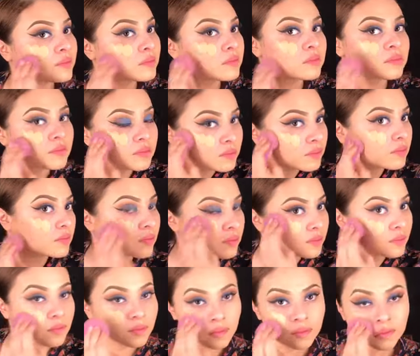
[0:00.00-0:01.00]
I'm a
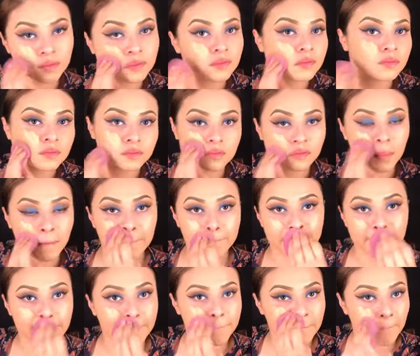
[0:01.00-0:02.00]
fucking dumbass.
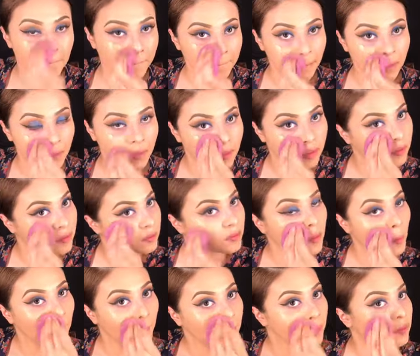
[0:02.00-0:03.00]
I just realized
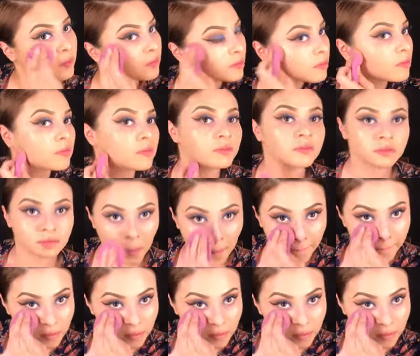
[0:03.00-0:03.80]
that I put makeup